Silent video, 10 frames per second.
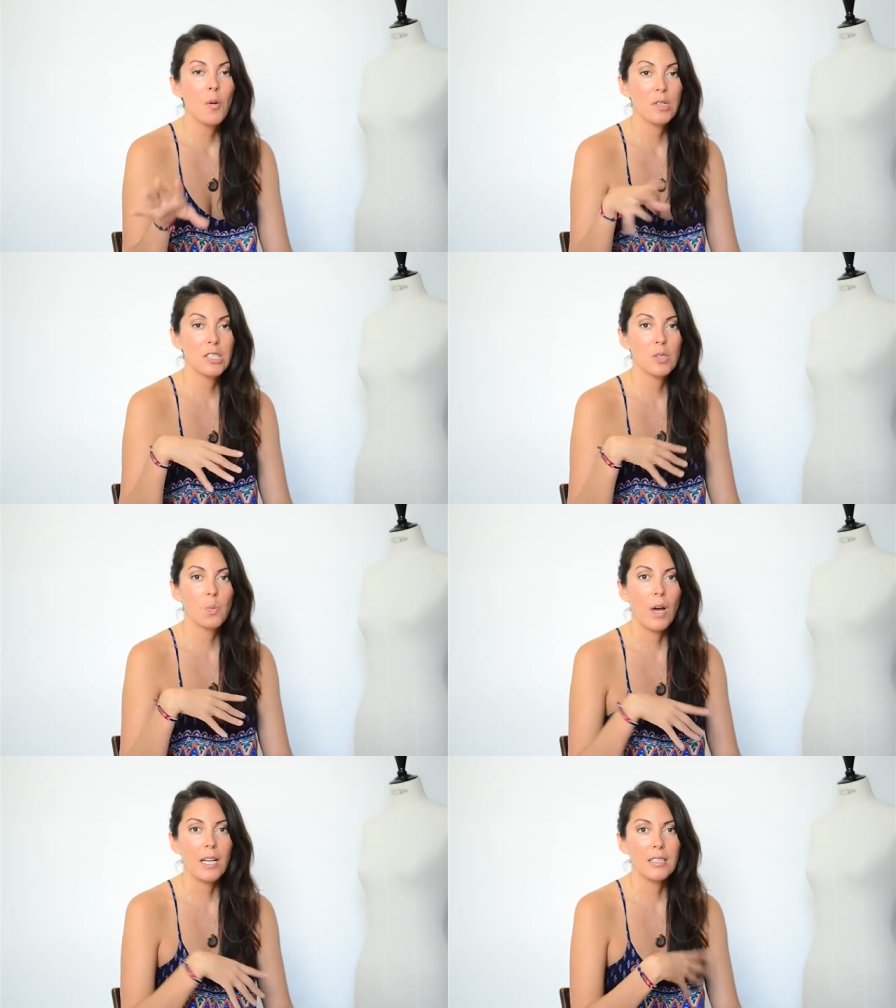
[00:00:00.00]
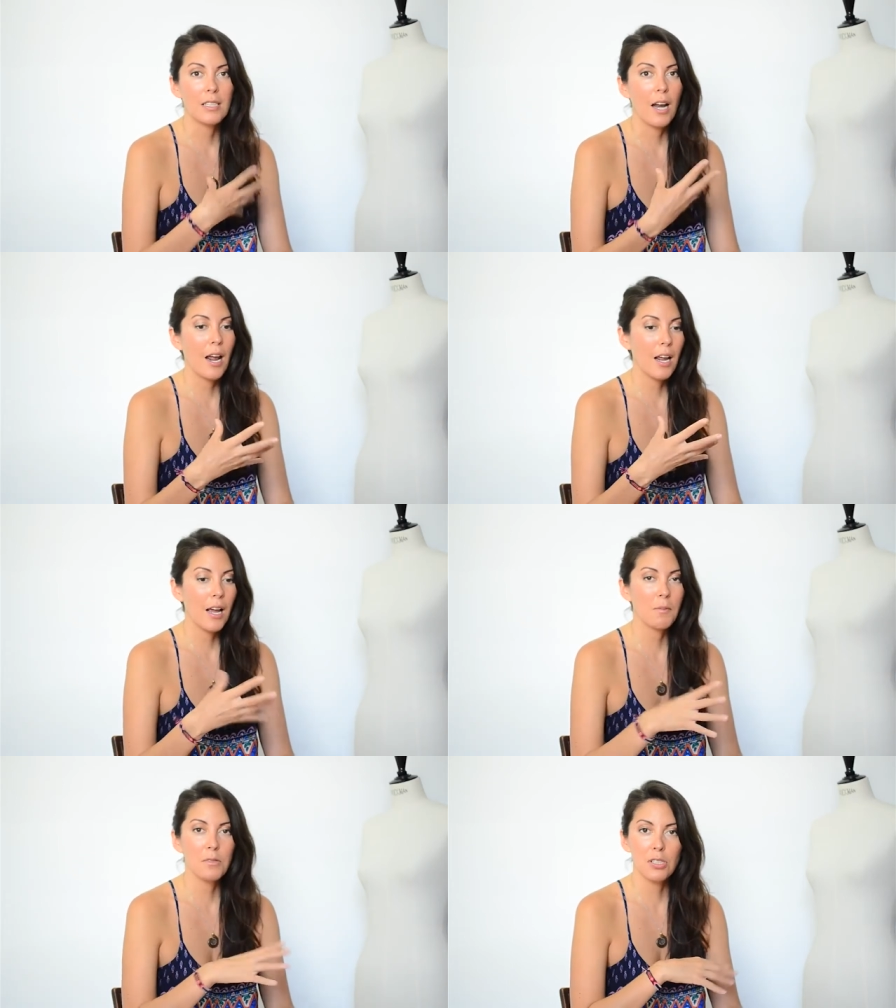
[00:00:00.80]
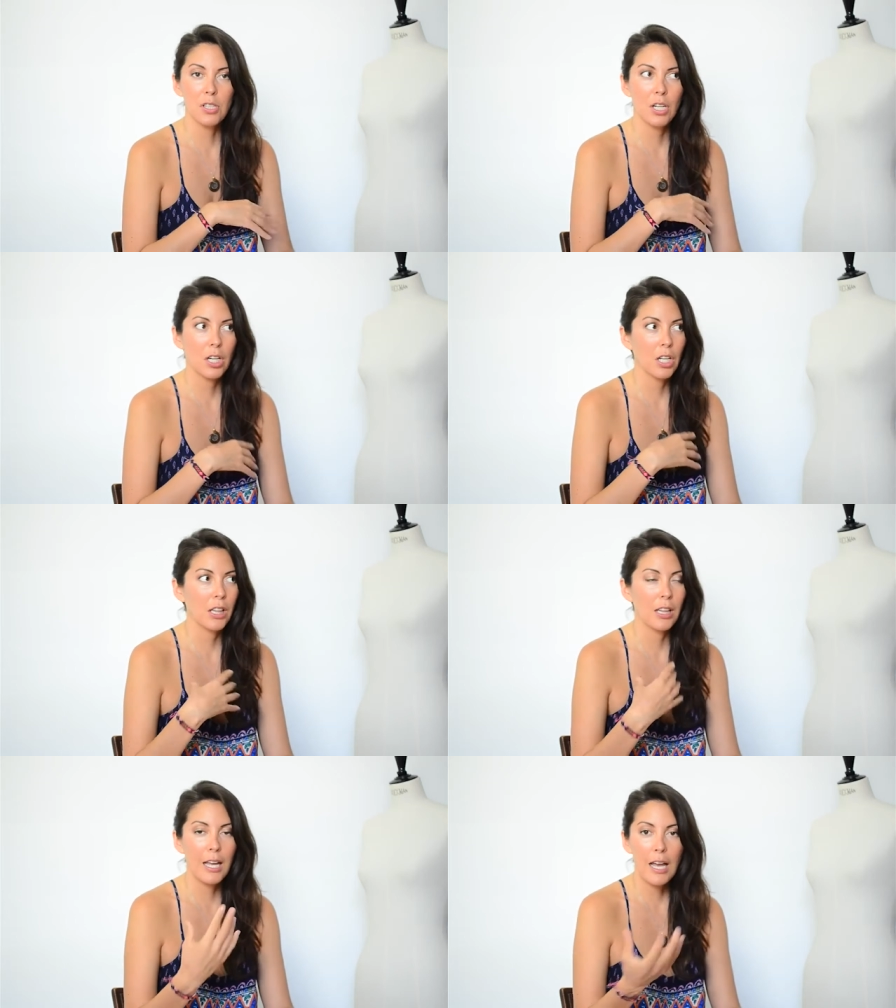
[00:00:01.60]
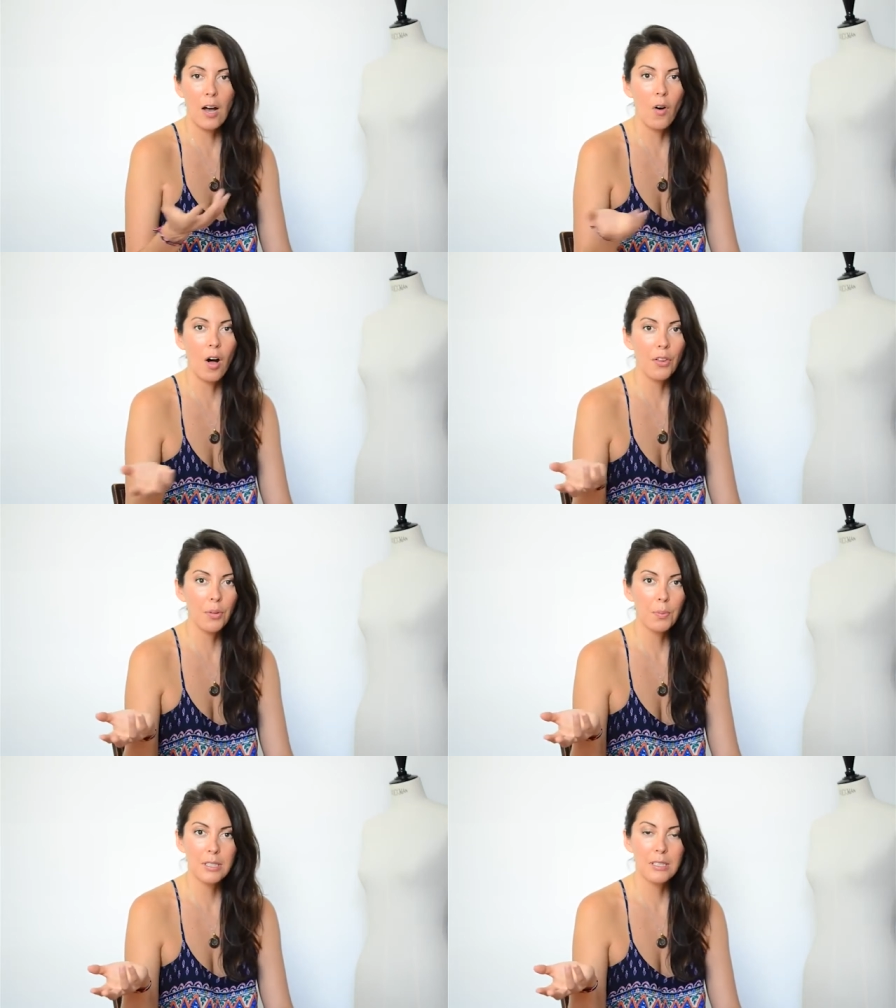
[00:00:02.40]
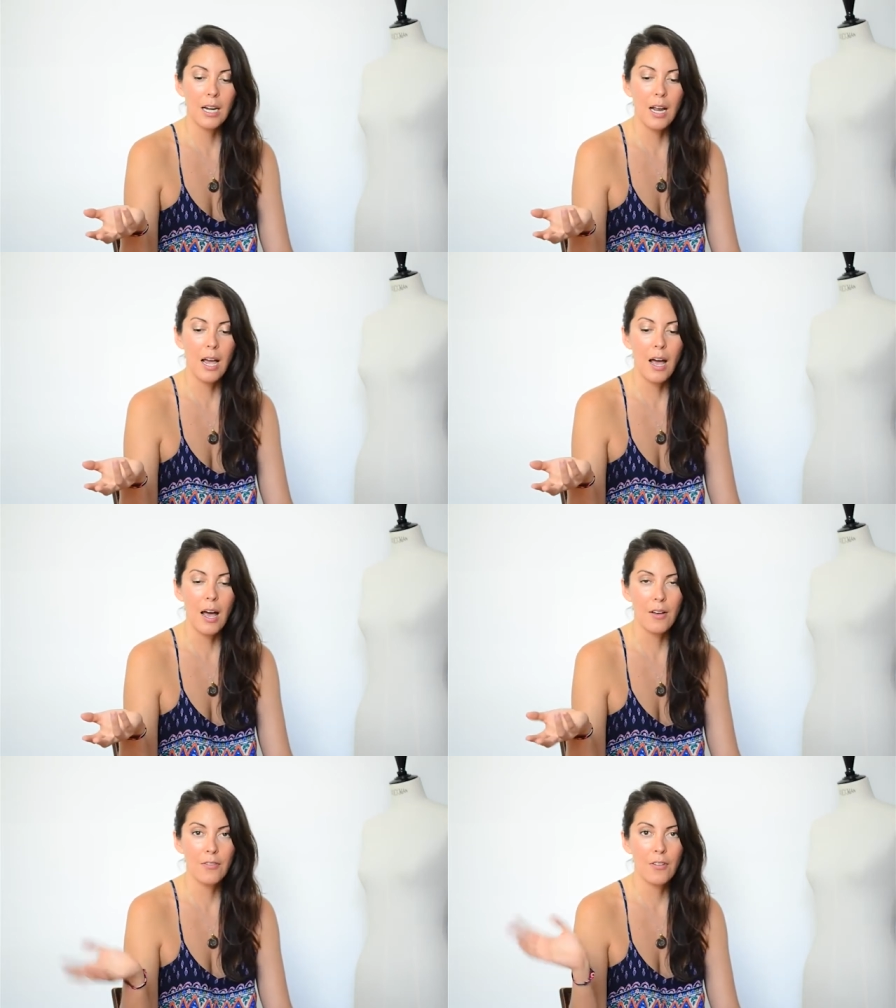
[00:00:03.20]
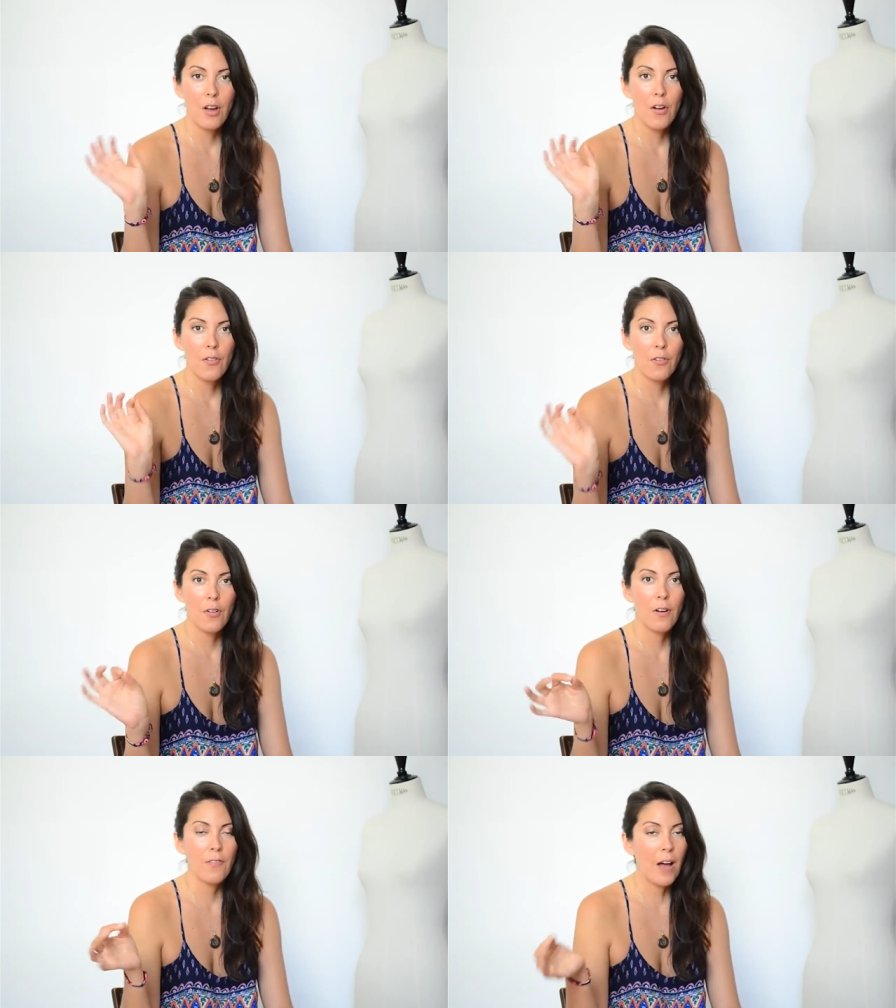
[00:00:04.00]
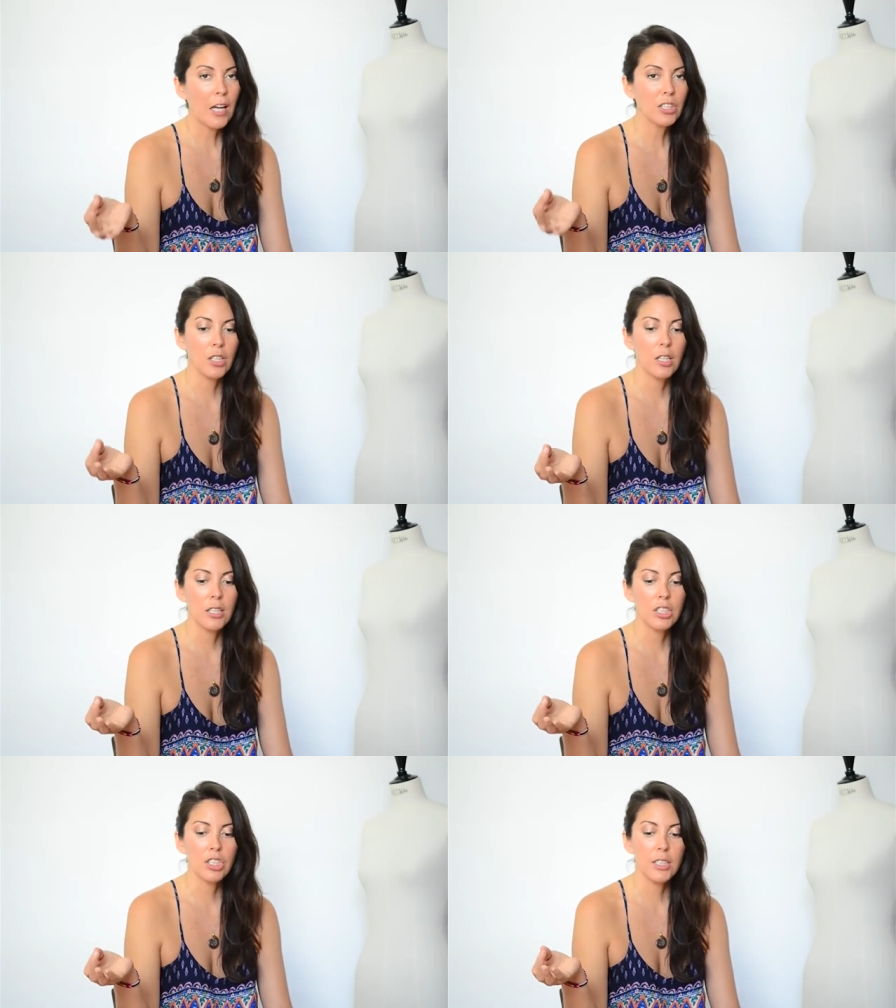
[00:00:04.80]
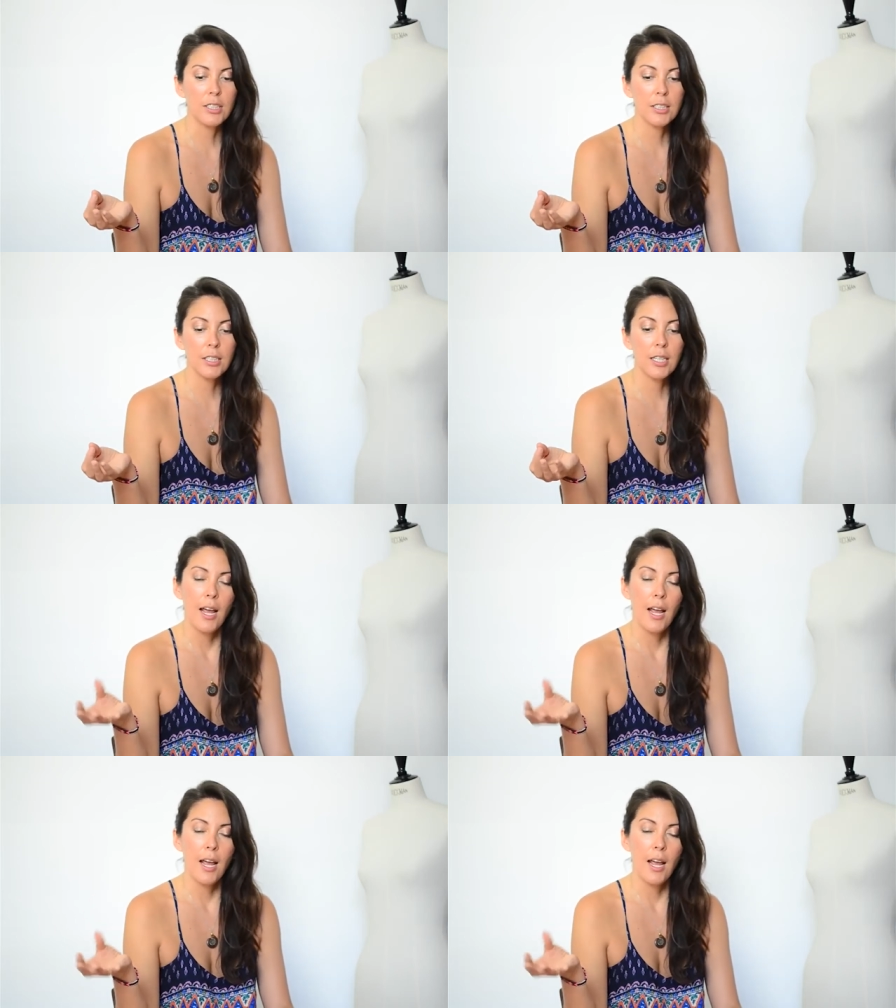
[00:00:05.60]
which is why today I'm just going to lay out all the books that I have for fashion illustration